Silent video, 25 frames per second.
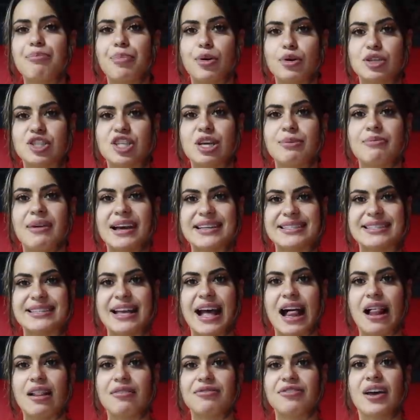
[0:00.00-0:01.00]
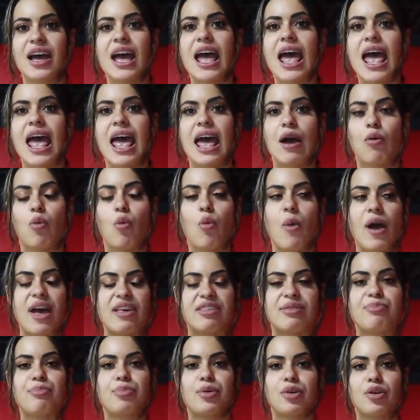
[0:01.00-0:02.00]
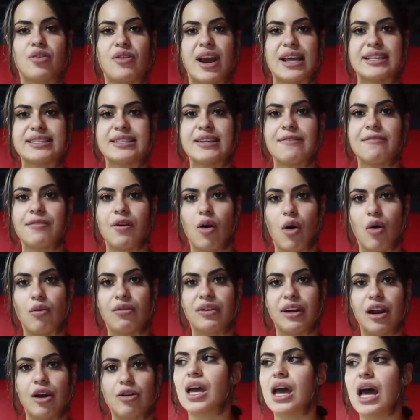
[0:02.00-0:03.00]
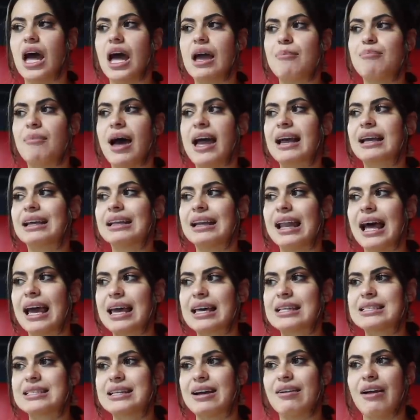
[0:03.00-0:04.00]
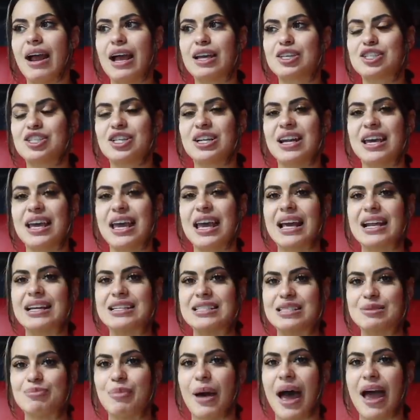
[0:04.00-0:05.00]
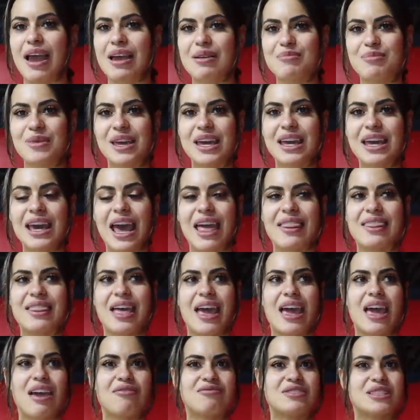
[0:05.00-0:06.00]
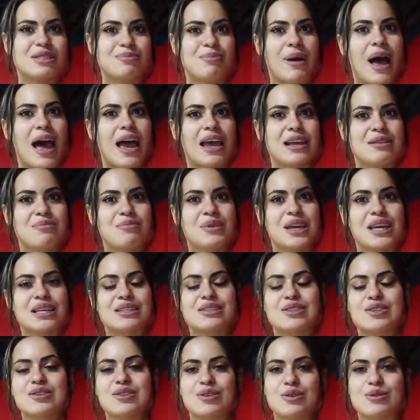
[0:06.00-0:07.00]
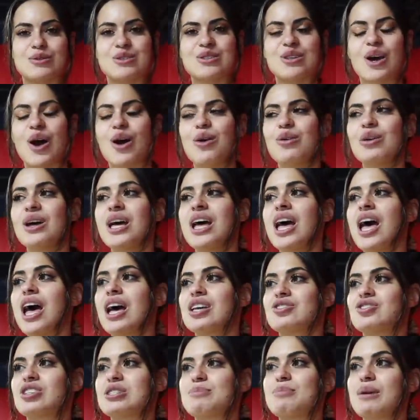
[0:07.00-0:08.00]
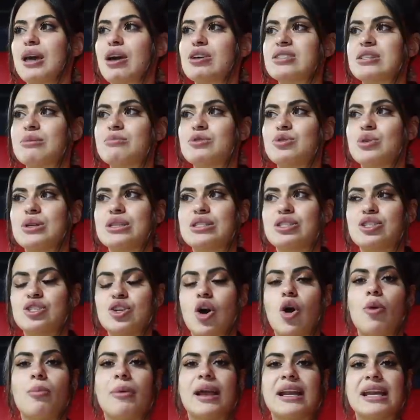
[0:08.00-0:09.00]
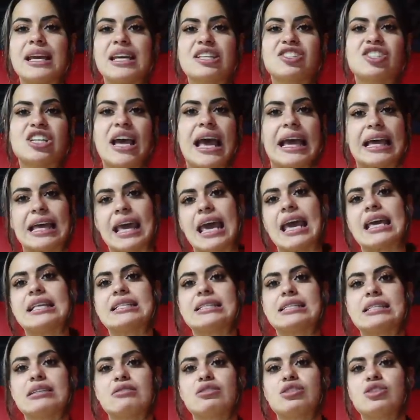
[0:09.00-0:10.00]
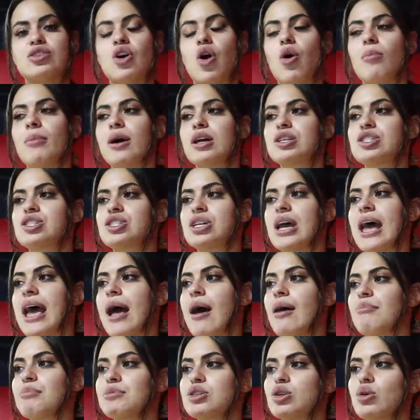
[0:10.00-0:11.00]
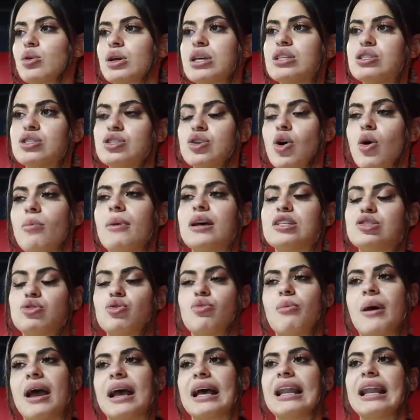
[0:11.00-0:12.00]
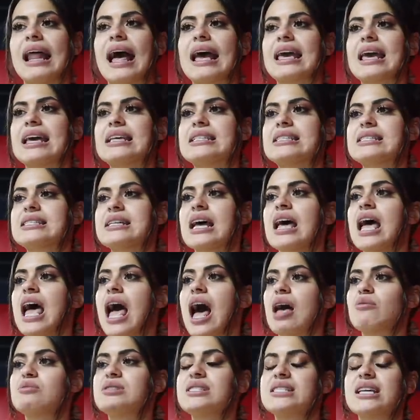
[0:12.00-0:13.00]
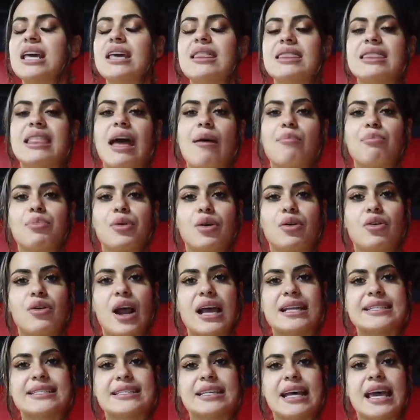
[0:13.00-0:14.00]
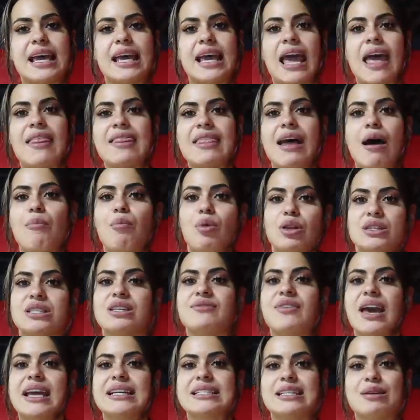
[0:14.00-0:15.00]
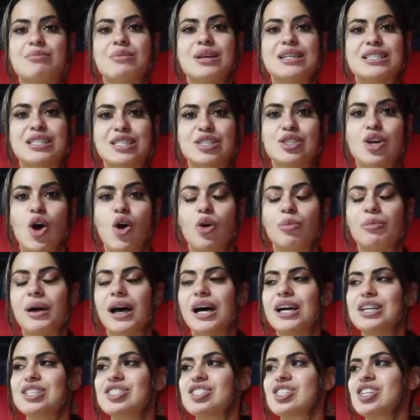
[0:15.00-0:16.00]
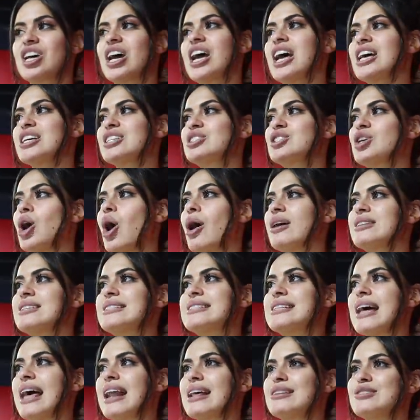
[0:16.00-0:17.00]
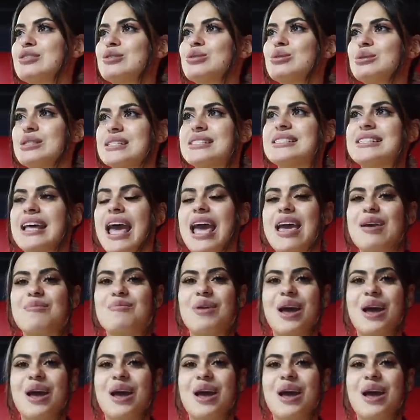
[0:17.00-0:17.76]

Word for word: pushing myself with progressive overload. My clients are actually inspiring me and they inspired me to do so just because I'm doing so many check-ins and so much uh, I'm talking so much with my clients I'm seeing them progressing and they're motivating me so much so I decided to do the same